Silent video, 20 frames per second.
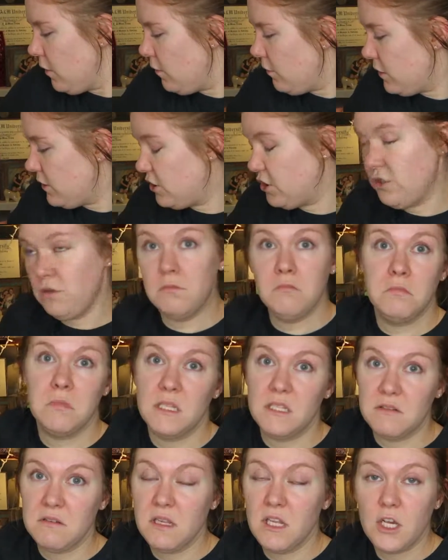which
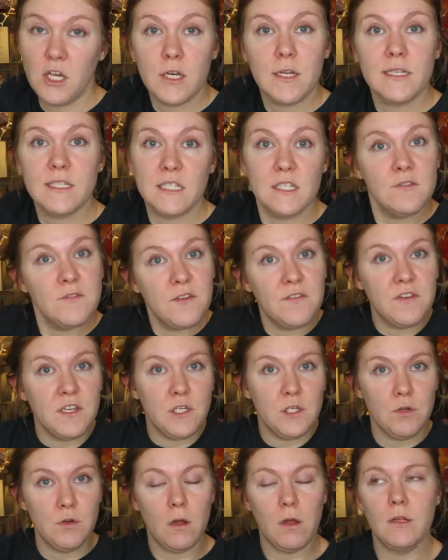is really good because it's
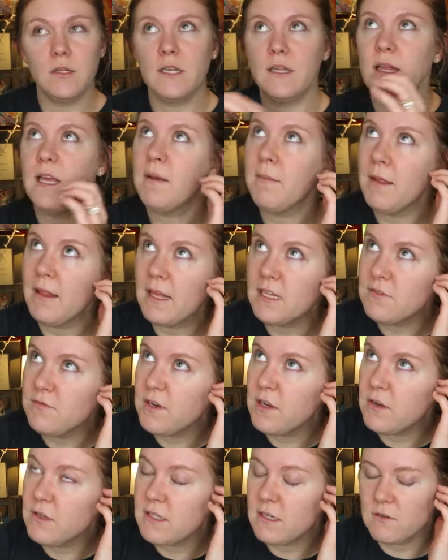$52. I think in my last
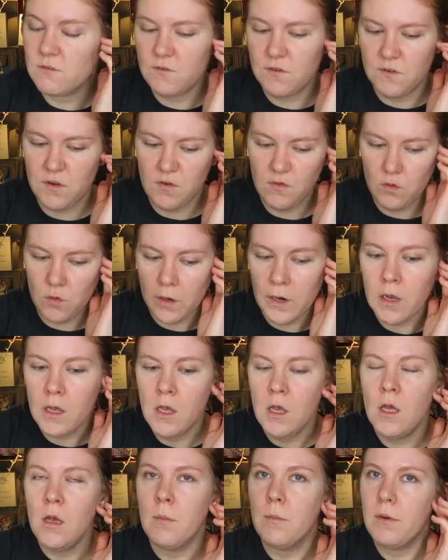video I said it was $54,
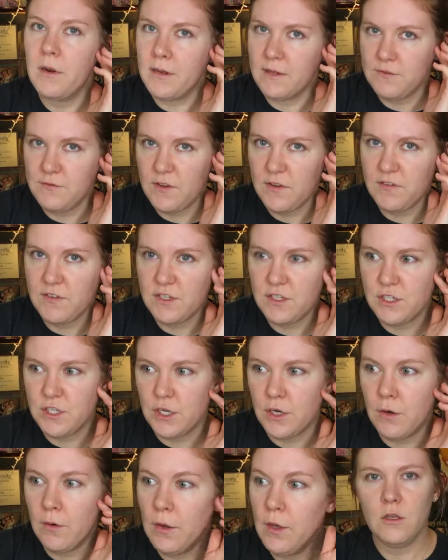but it's
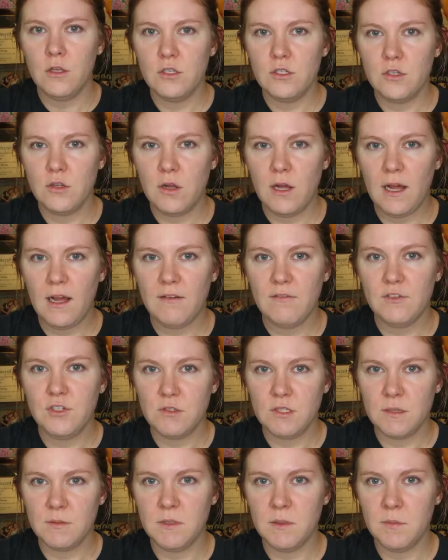$52. You still have
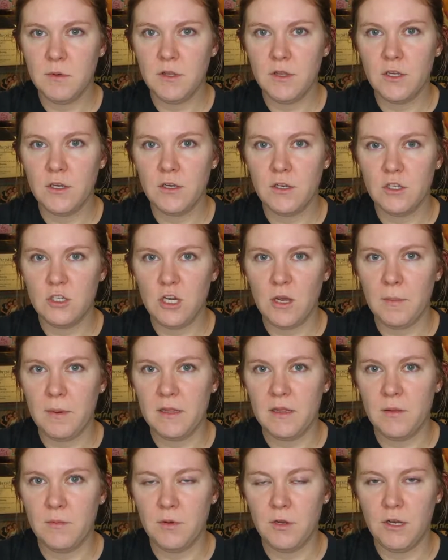till September 3rd to shop
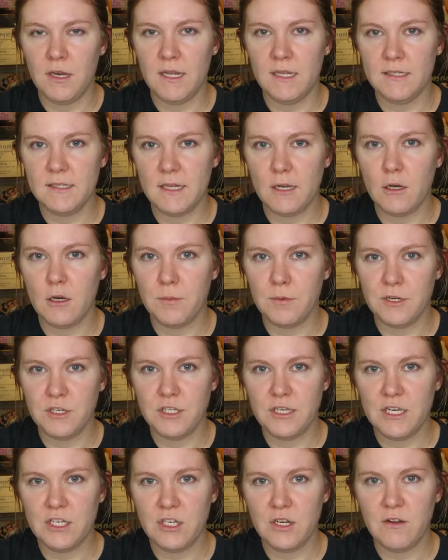at the Beauty Insider
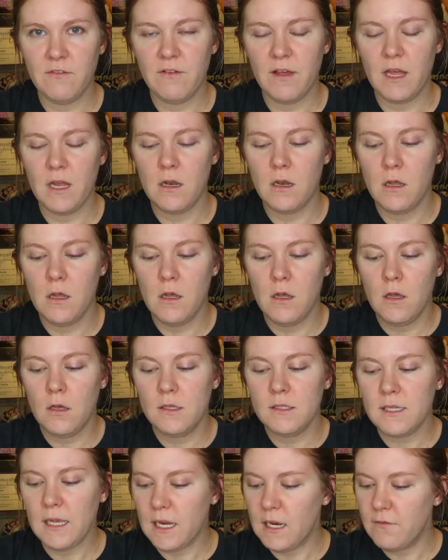Appreciation Event.
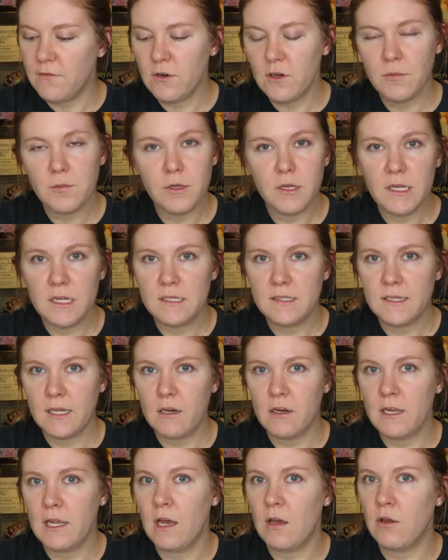Sign in for a Beauty
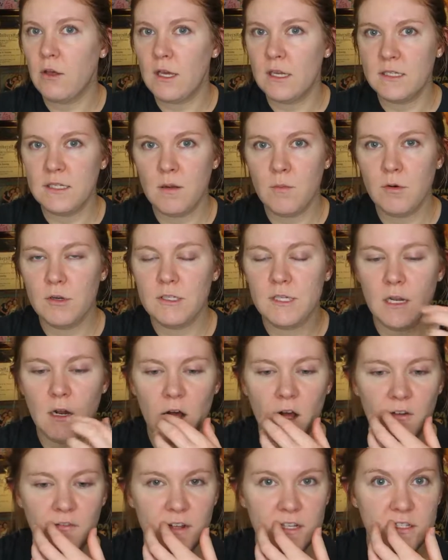Insider account, you get 10%
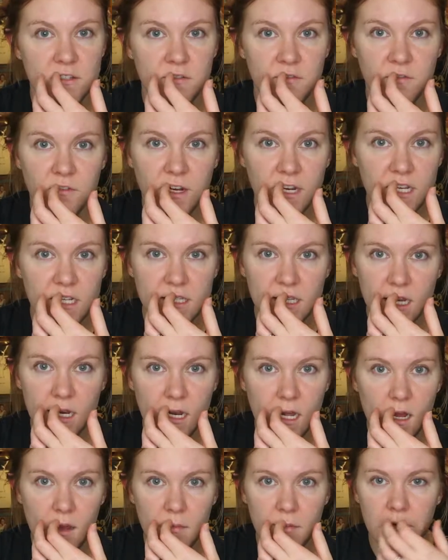off. It's free to
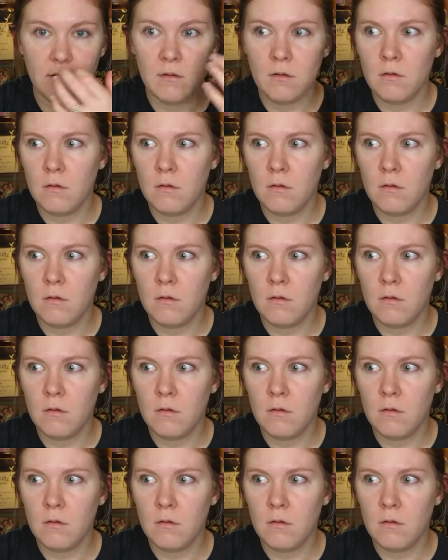sign up.